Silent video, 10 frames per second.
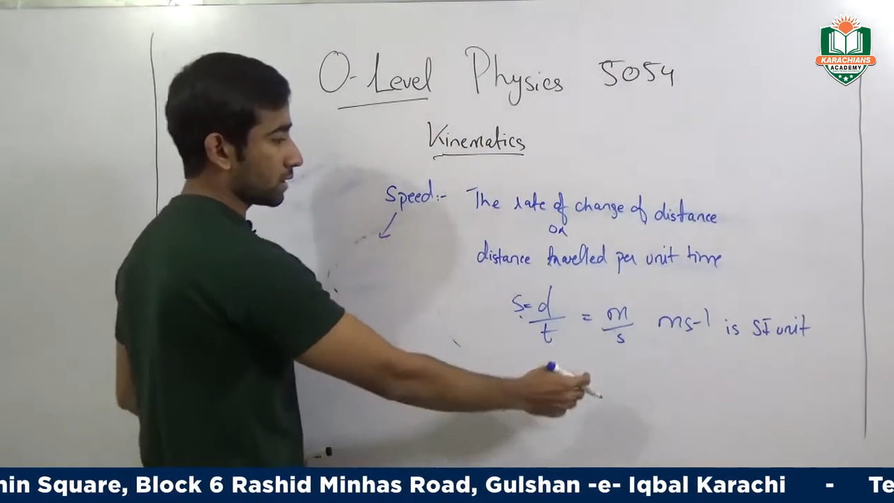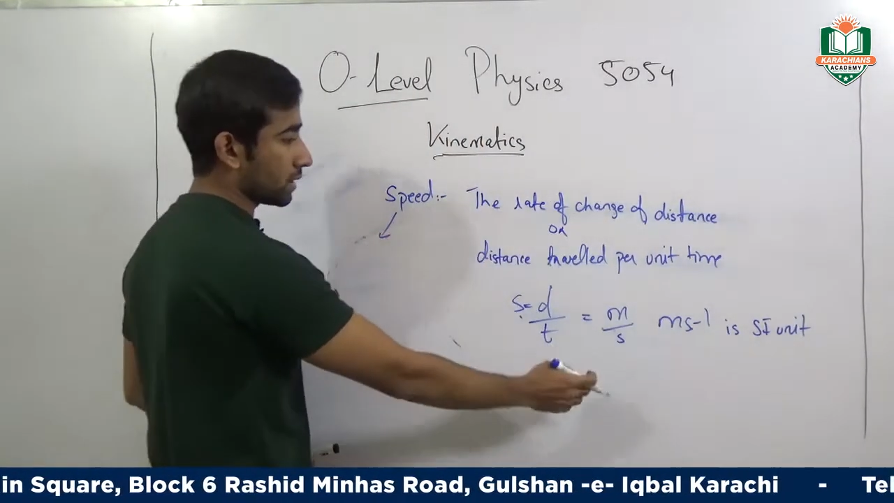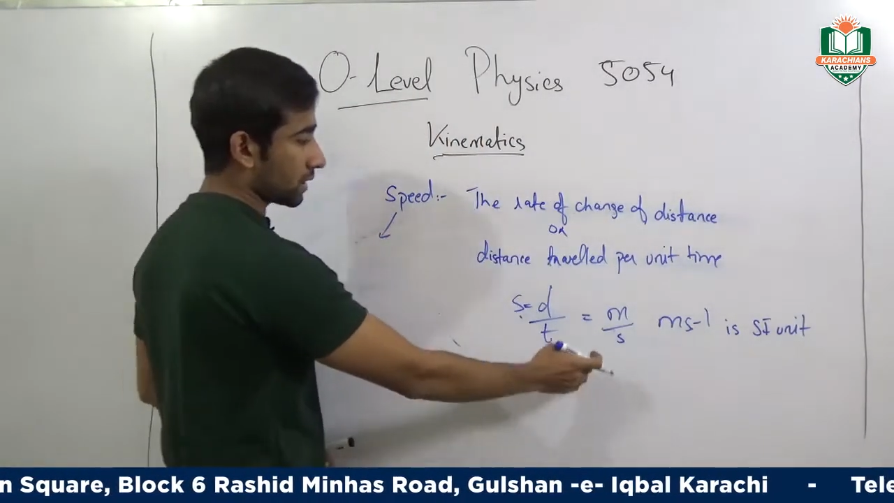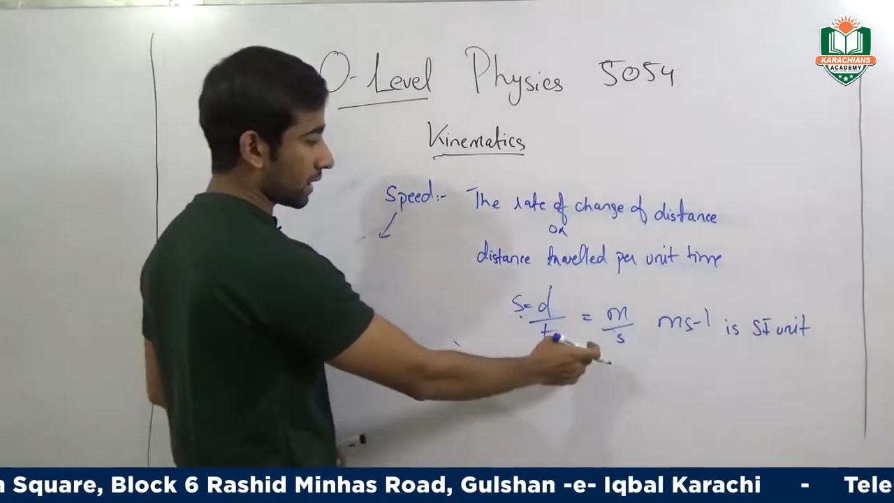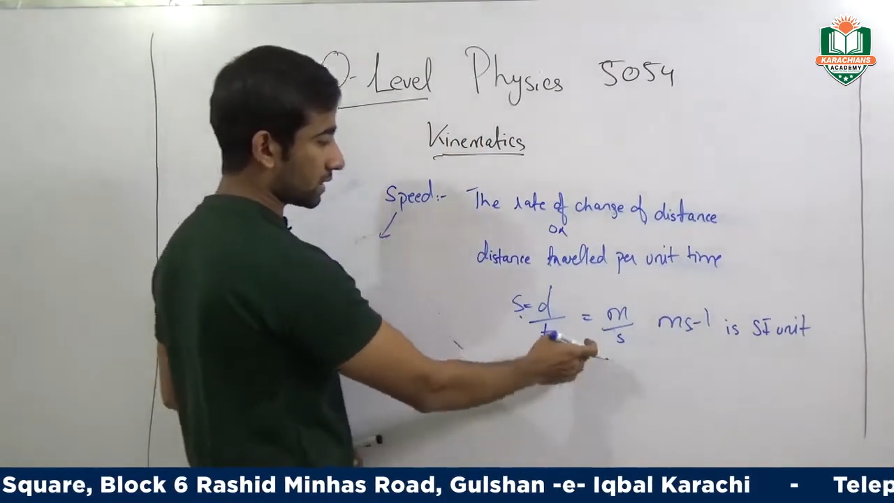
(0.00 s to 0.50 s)

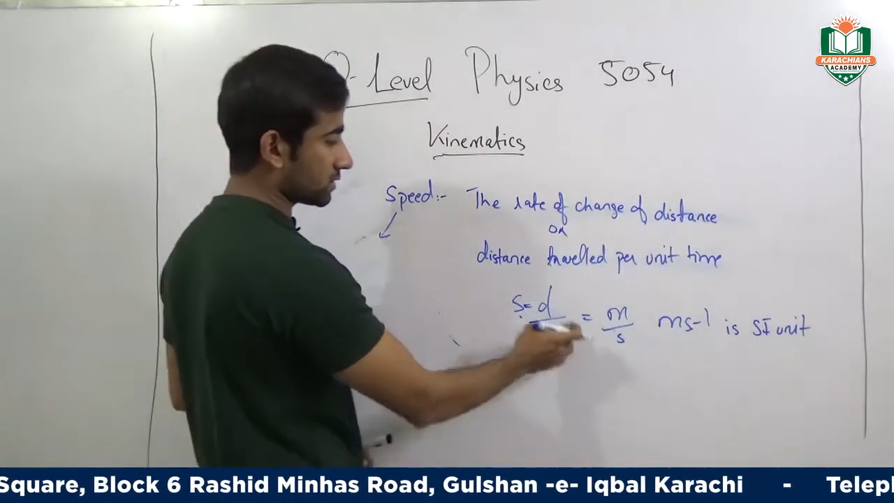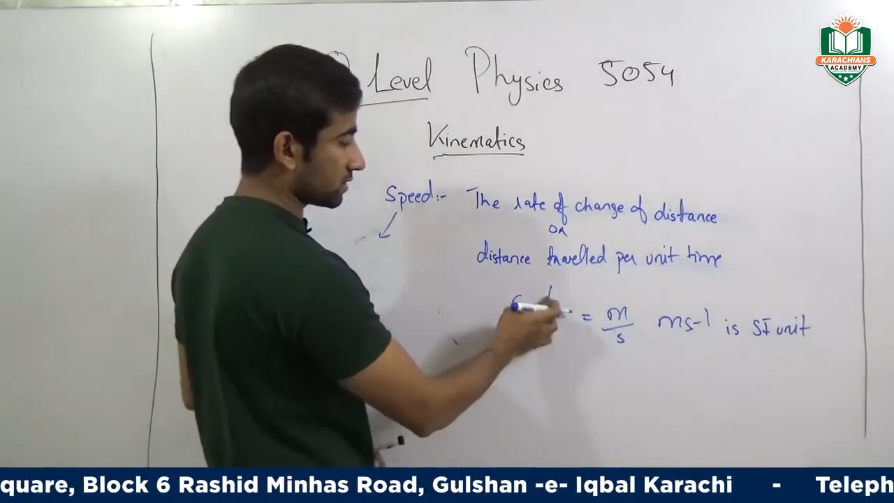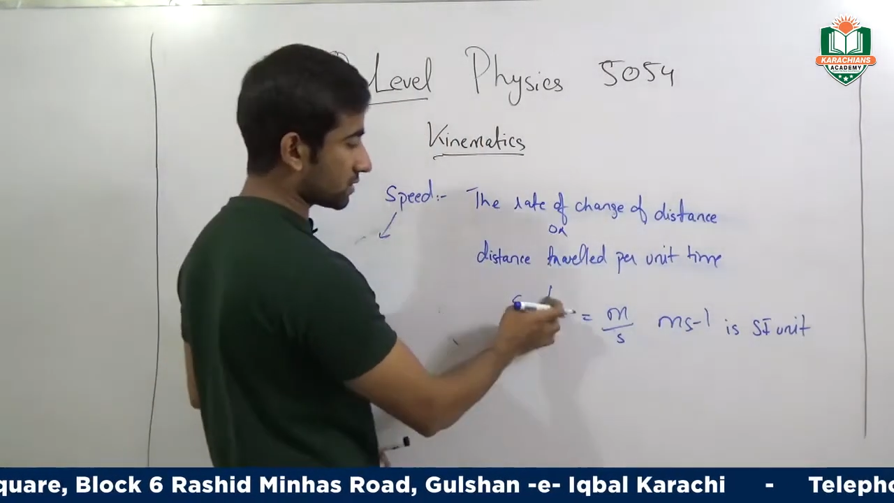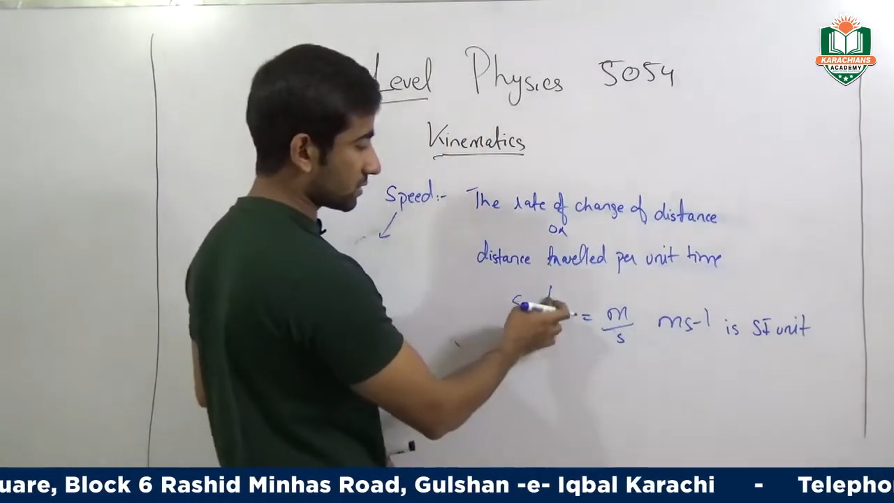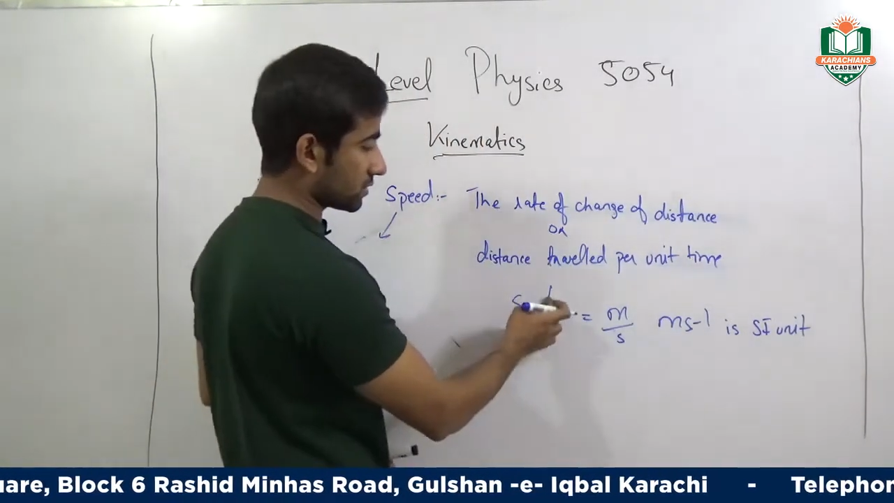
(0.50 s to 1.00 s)
it has
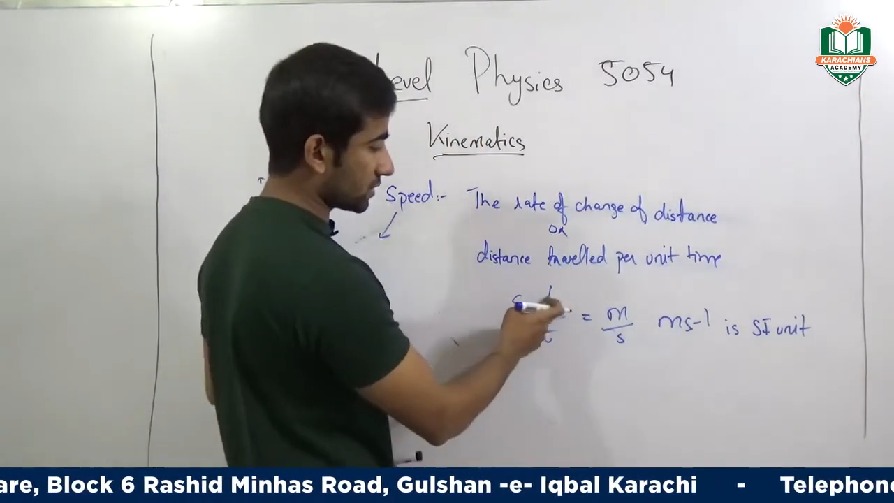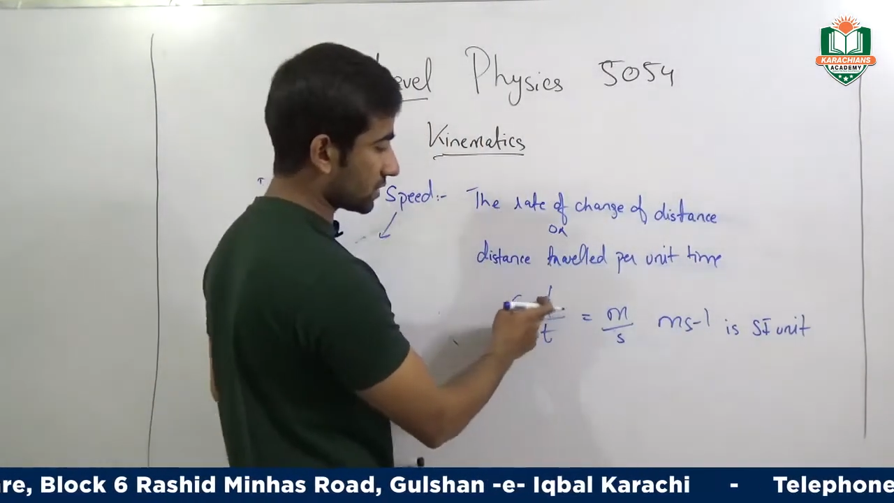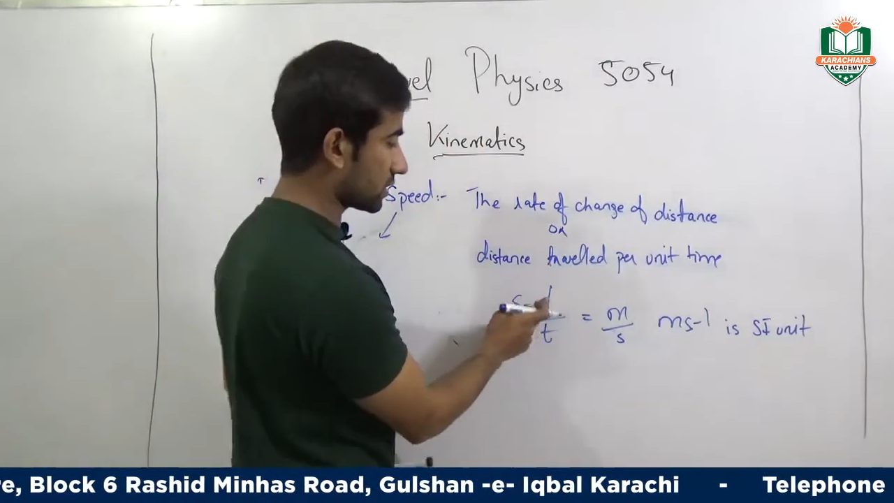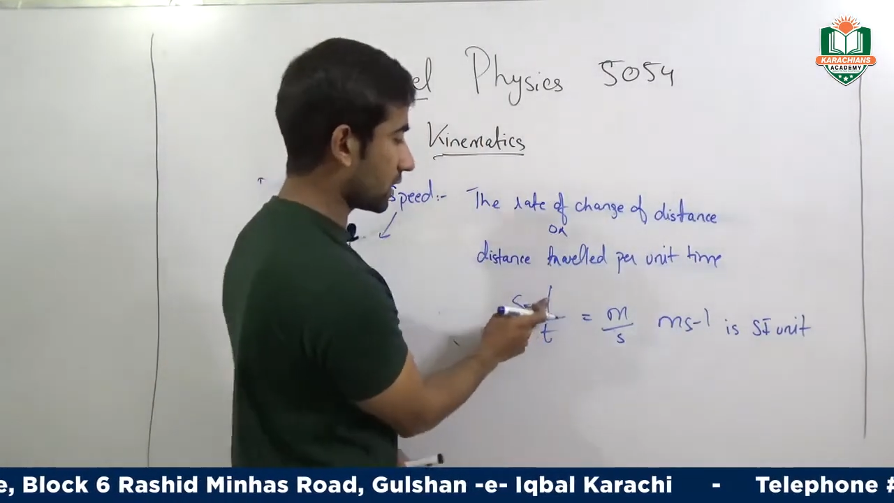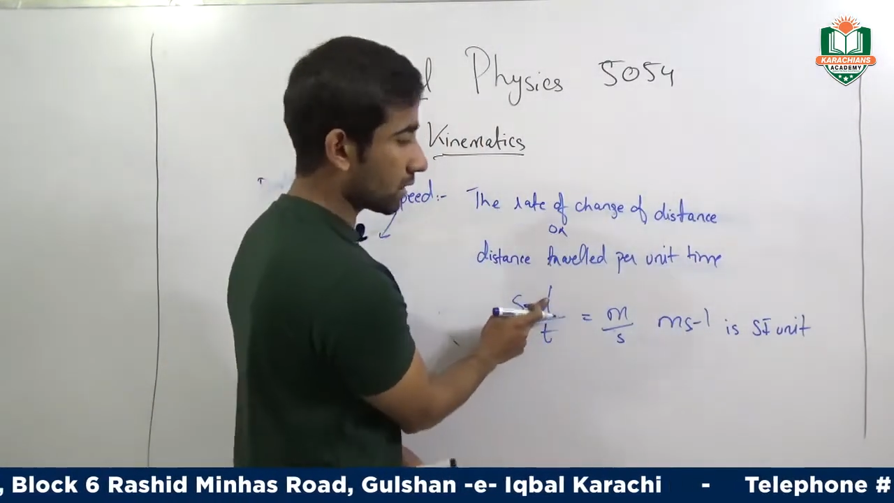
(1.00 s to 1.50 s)
distance which
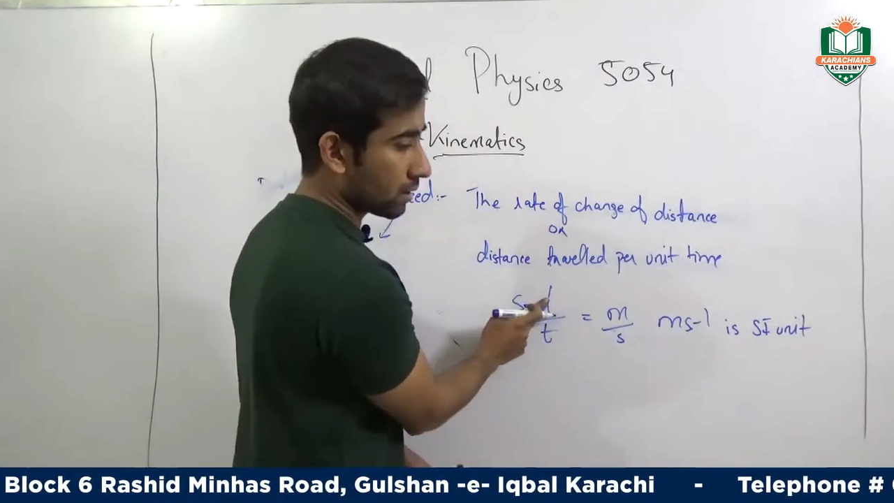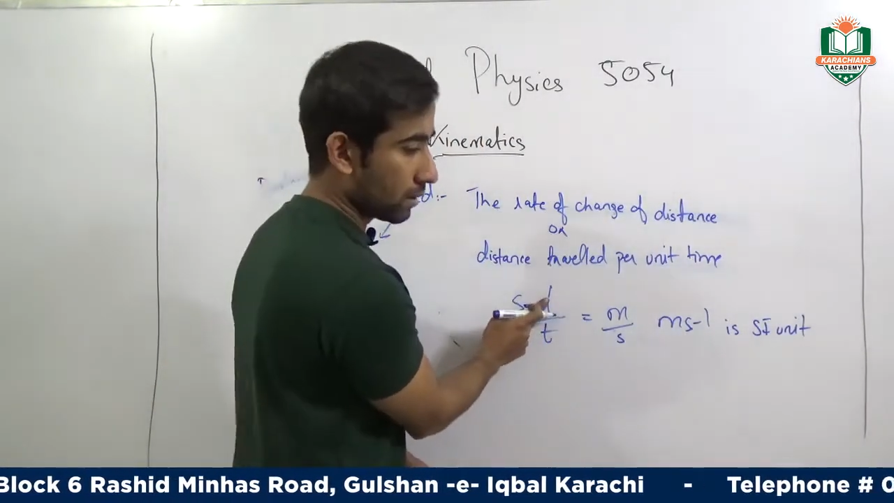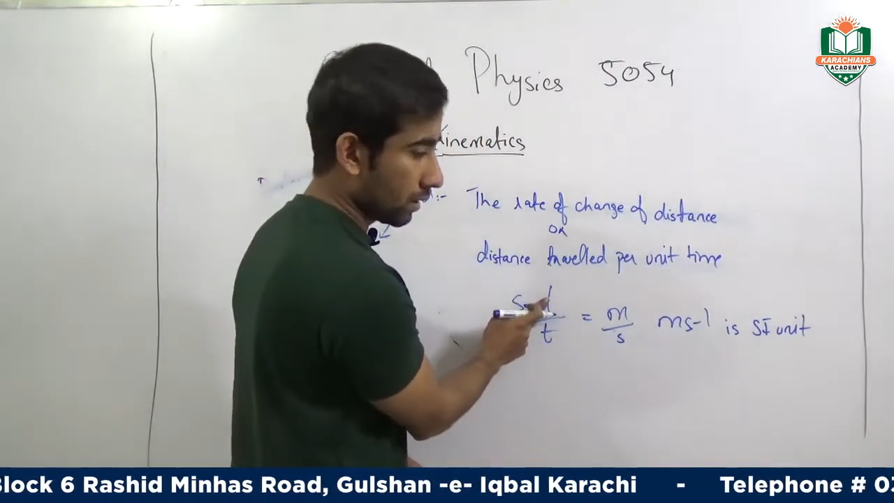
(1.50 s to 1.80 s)
is scalar